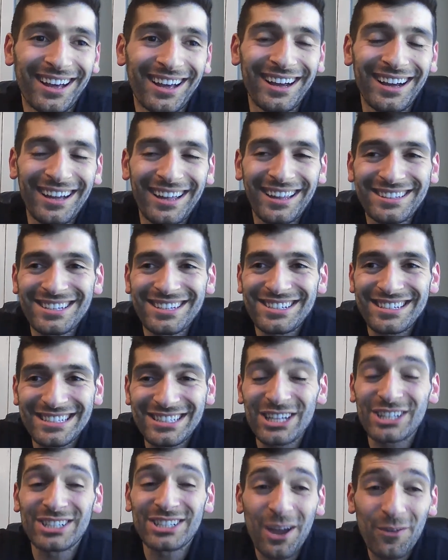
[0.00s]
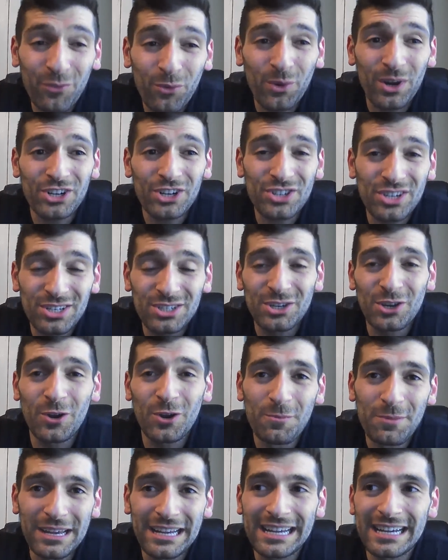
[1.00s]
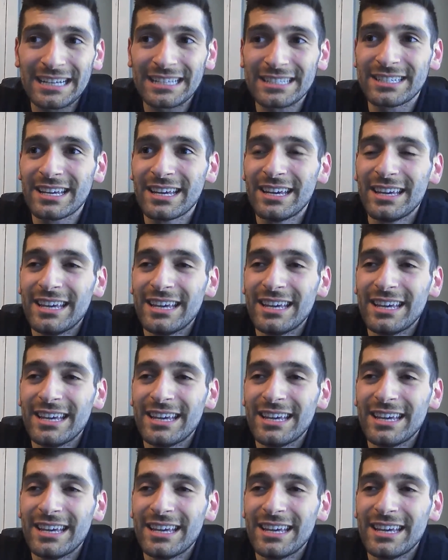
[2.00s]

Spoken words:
It's a tough question too, because